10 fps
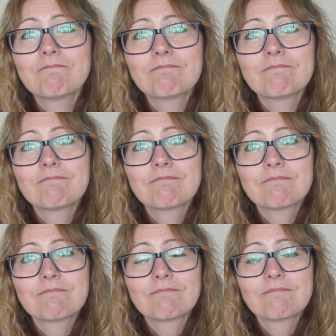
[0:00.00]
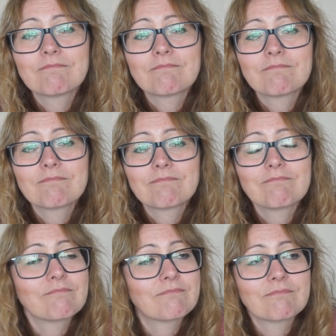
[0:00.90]

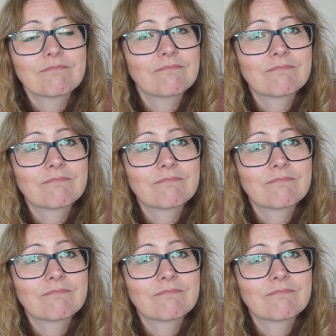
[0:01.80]
Nobody speaks.